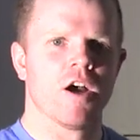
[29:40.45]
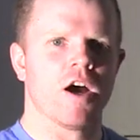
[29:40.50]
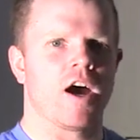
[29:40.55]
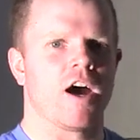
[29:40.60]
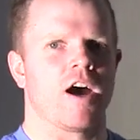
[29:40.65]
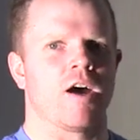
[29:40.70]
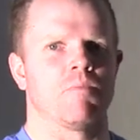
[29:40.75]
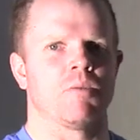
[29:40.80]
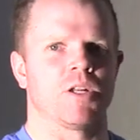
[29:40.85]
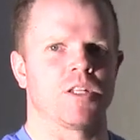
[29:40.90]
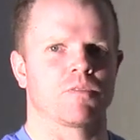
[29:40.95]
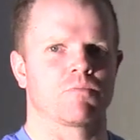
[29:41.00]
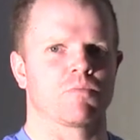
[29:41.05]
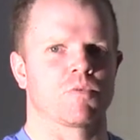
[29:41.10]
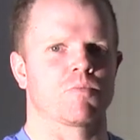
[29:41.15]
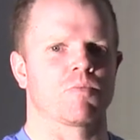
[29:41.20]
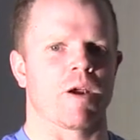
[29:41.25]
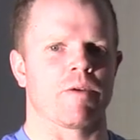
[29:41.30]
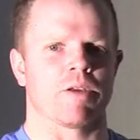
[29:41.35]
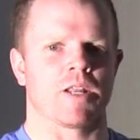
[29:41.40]
but
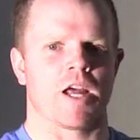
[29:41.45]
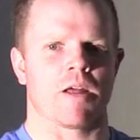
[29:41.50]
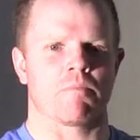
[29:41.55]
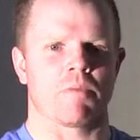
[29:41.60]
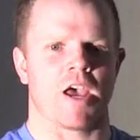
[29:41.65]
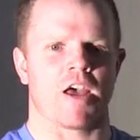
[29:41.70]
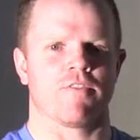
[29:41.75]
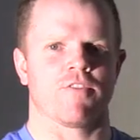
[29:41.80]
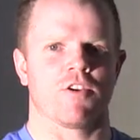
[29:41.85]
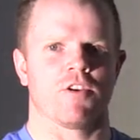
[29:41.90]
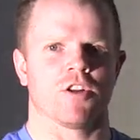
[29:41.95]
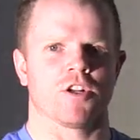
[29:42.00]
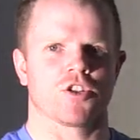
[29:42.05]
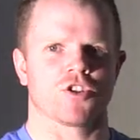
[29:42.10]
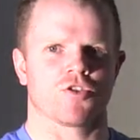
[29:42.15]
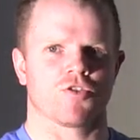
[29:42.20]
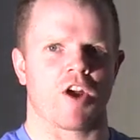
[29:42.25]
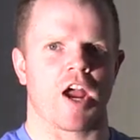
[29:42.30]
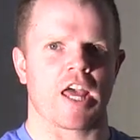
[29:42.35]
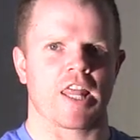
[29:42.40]
it's probably not bad for you to
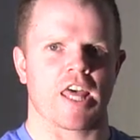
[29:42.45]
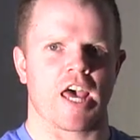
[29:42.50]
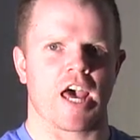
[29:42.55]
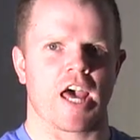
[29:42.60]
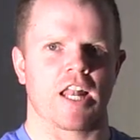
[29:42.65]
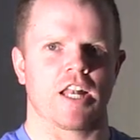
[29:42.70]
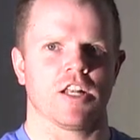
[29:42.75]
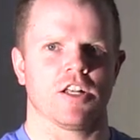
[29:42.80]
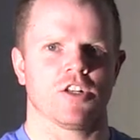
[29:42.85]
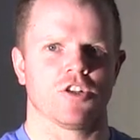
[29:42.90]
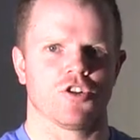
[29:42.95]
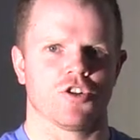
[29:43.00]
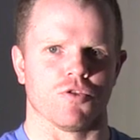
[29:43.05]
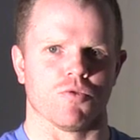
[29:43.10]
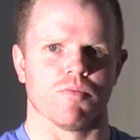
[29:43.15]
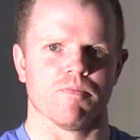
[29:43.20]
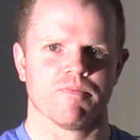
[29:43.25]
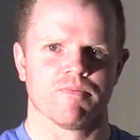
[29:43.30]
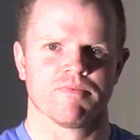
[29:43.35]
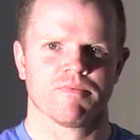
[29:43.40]
try that too.